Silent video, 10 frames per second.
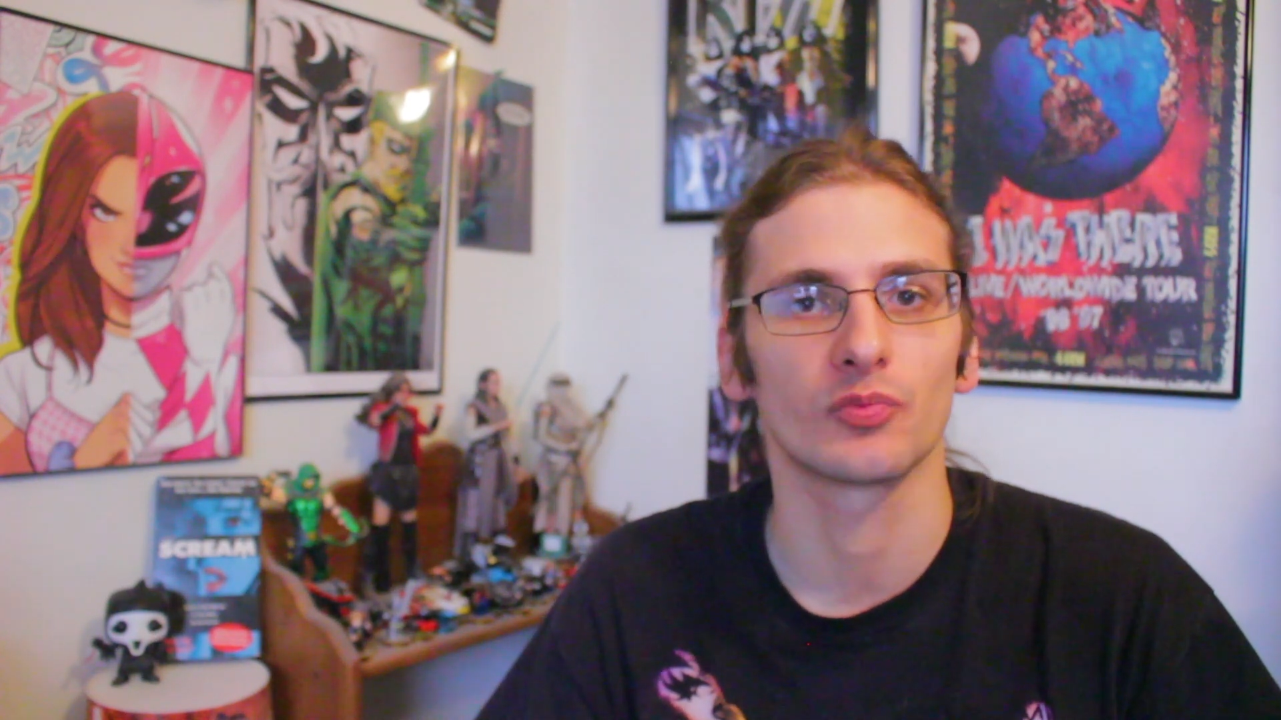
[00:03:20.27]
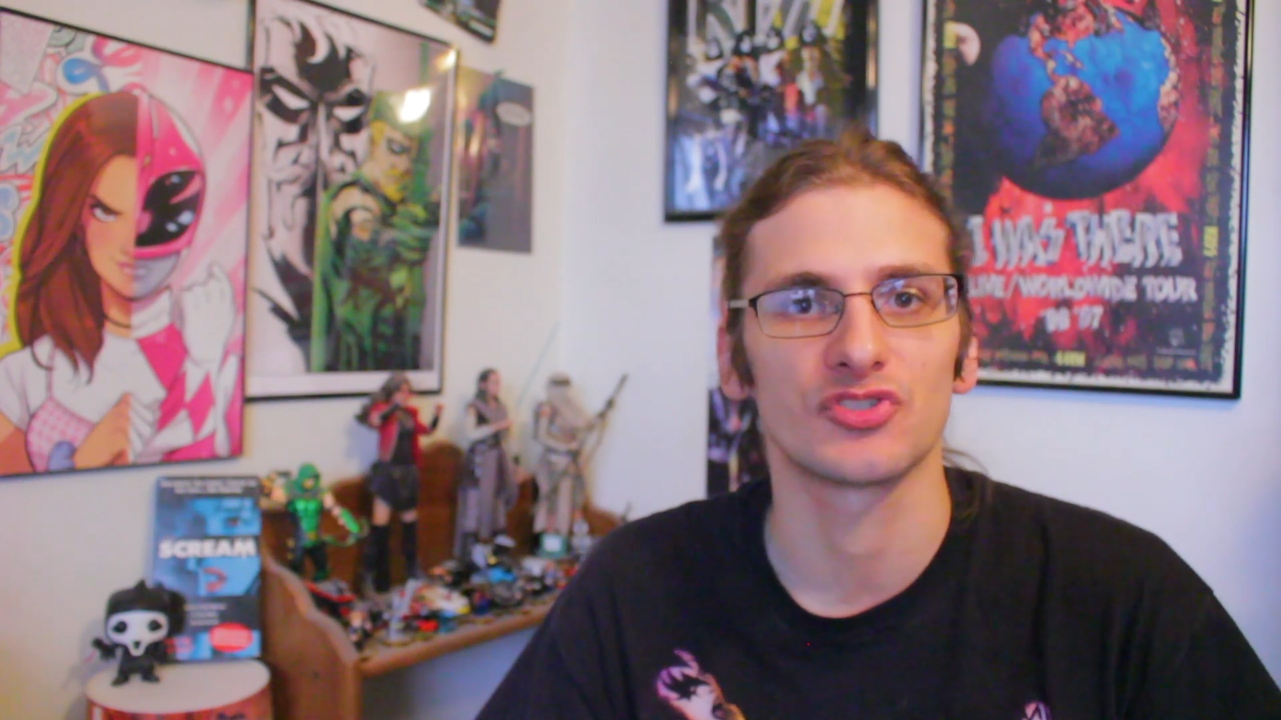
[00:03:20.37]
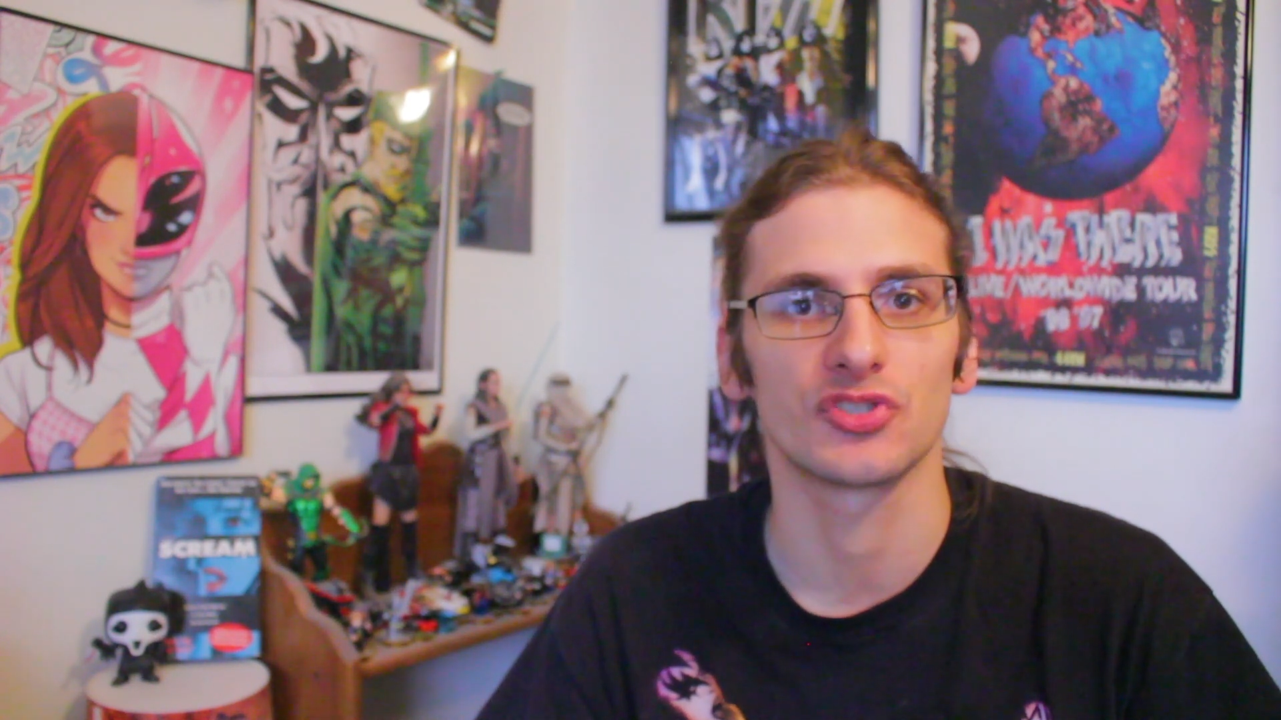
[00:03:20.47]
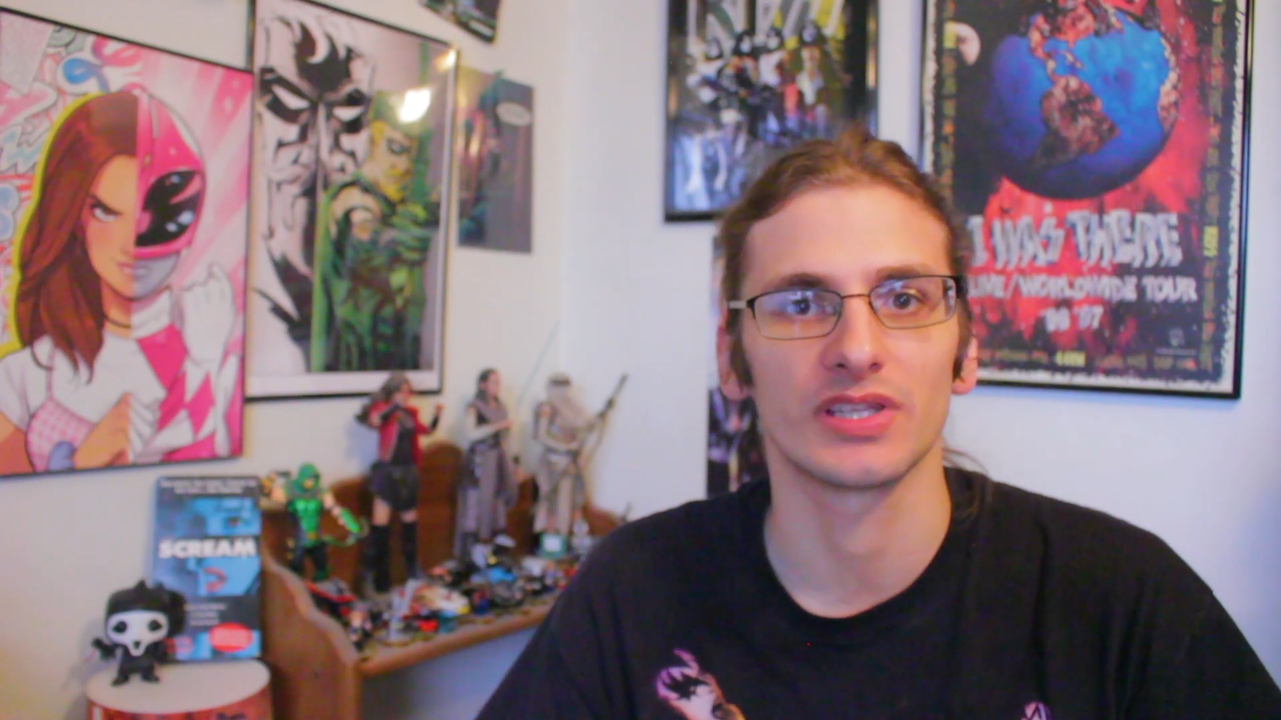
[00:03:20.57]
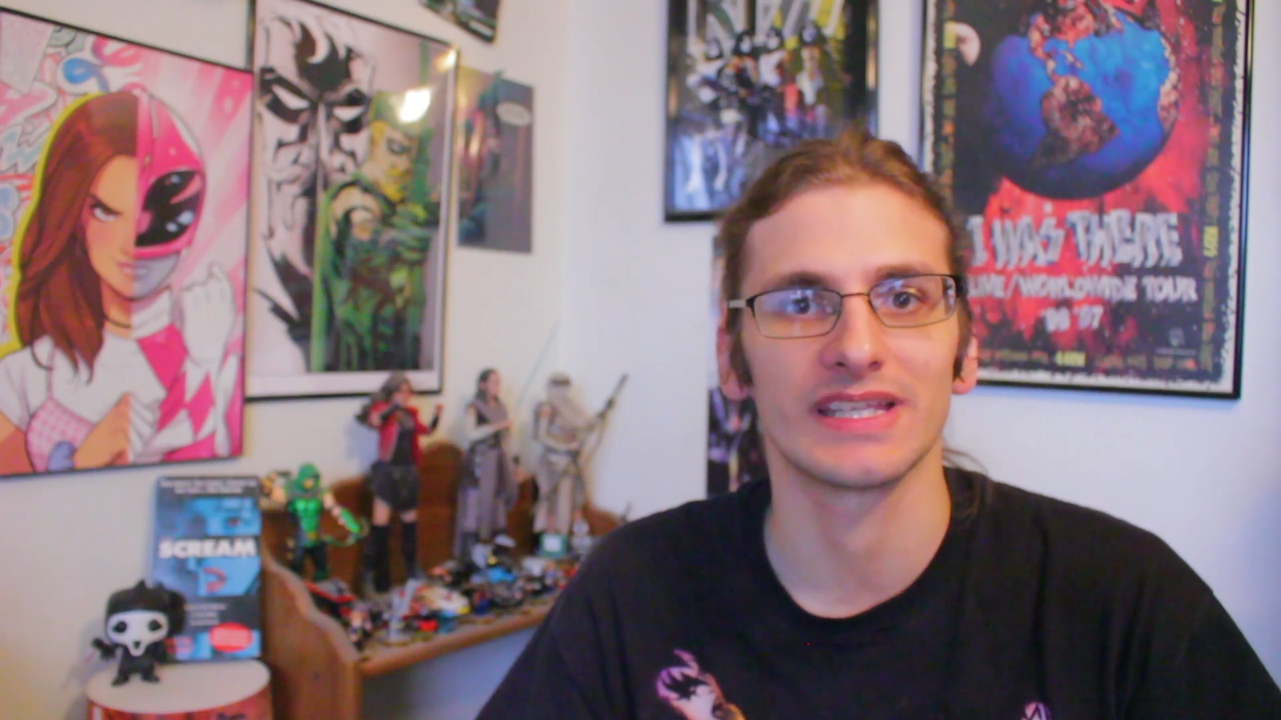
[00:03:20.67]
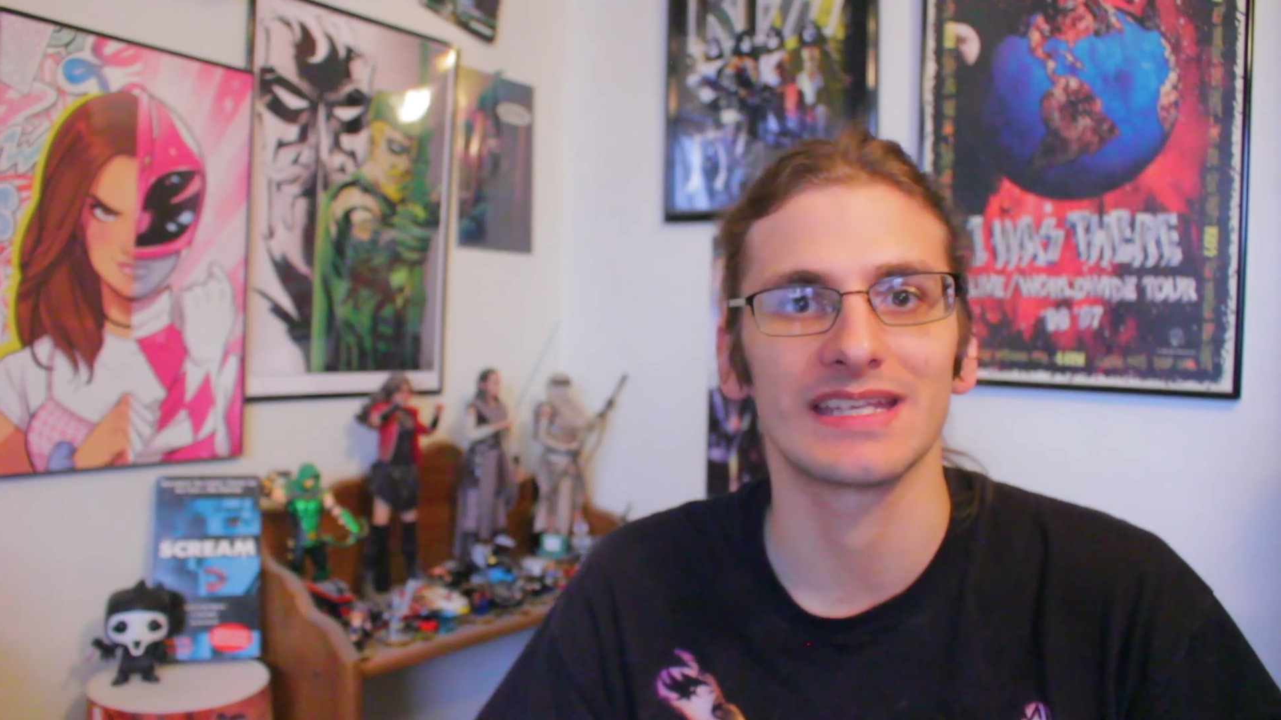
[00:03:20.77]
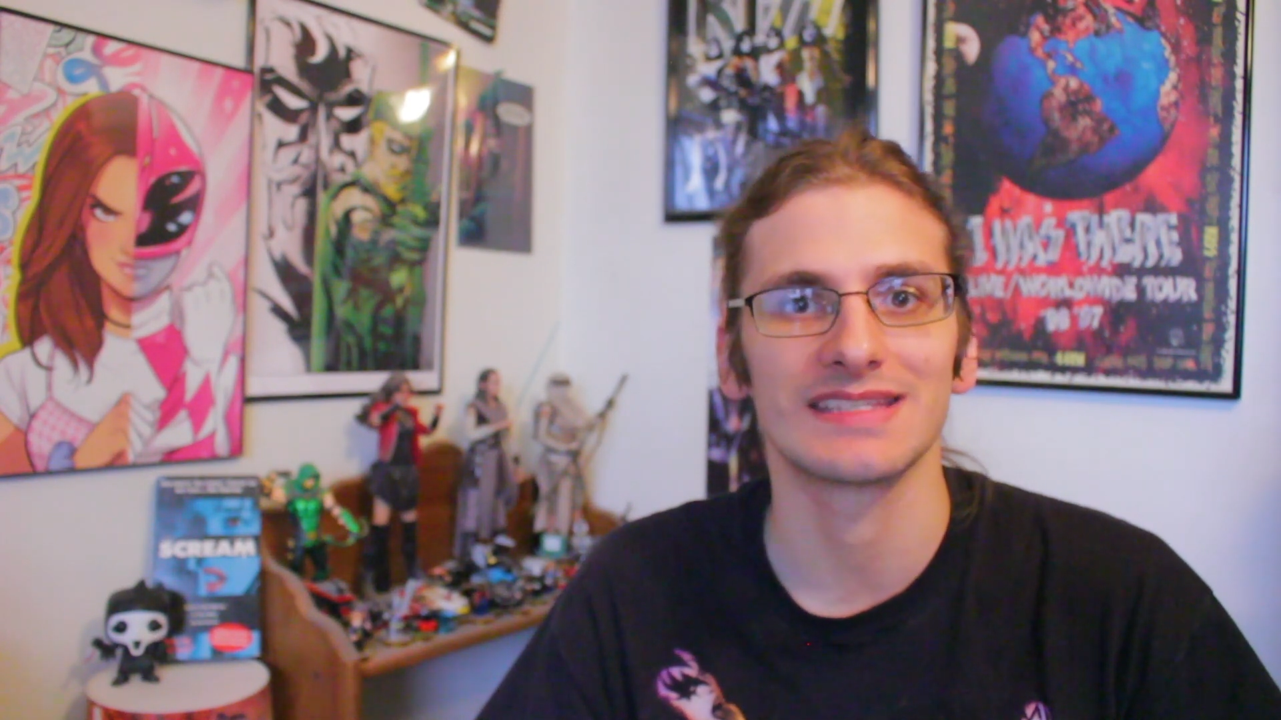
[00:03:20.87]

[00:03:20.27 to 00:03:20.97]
originally